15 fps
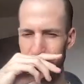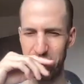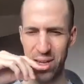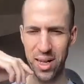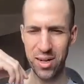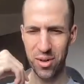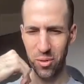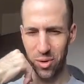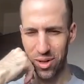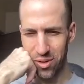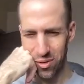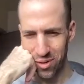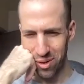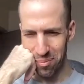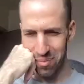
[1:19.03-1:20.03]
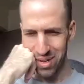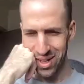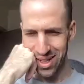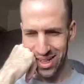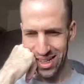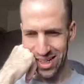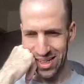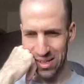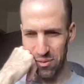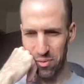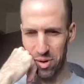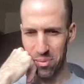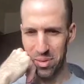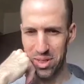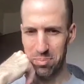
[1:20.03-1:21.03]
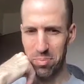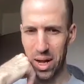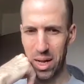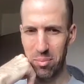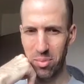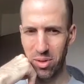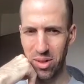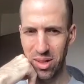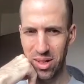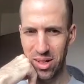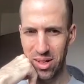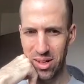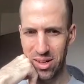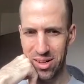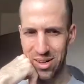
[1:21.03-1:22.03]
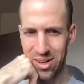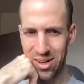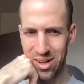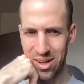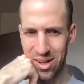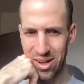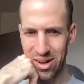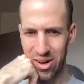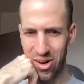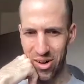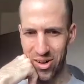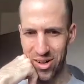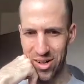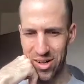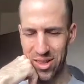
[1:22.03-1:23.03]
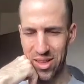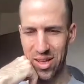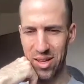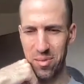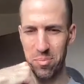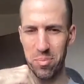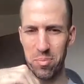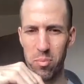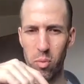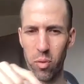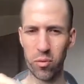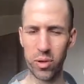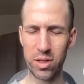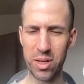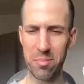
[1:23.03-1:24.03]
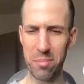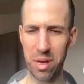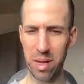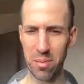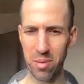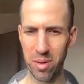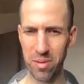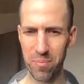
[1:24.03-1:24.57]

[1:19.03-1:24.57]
I don't know what it's from. Is it from his Bible uh, art, the Wolverton Bible?